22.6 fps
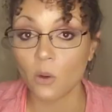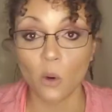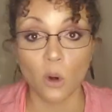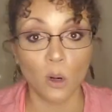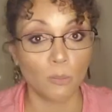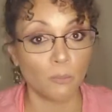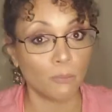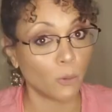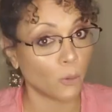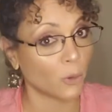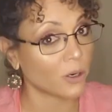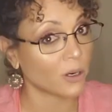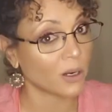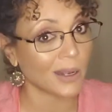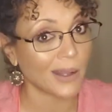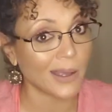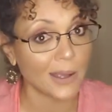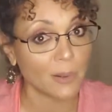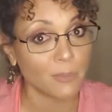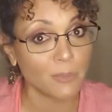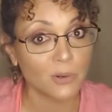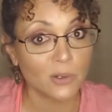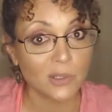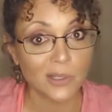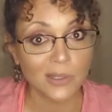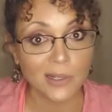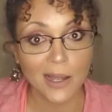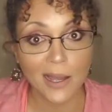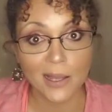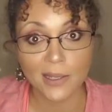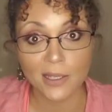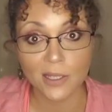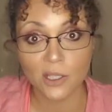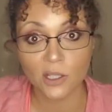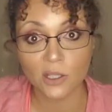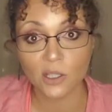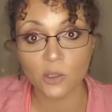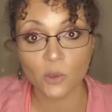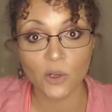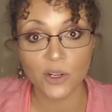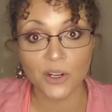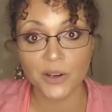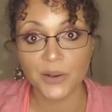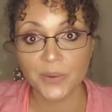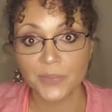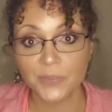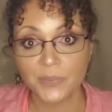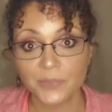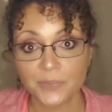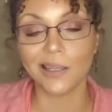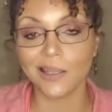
or borderline personality disorder,